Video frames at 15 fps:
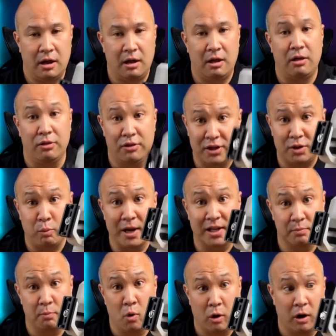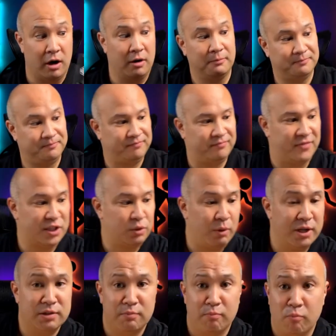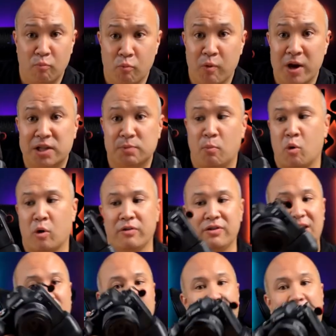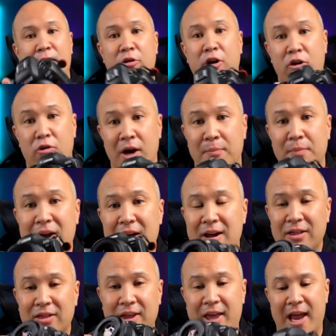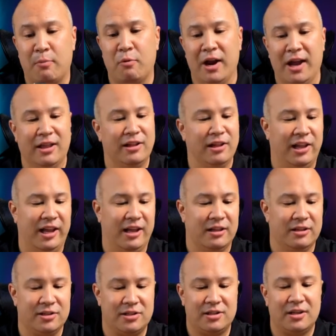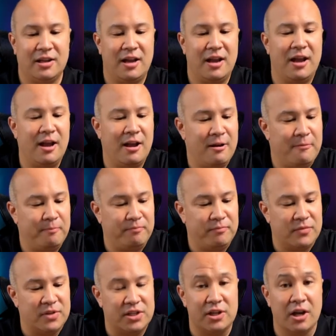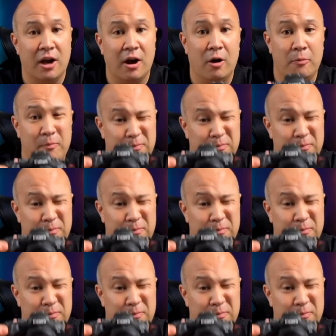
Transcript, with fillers: this weighs more. This weighs, weighs more than the battery grip, the camera, and the lens. So,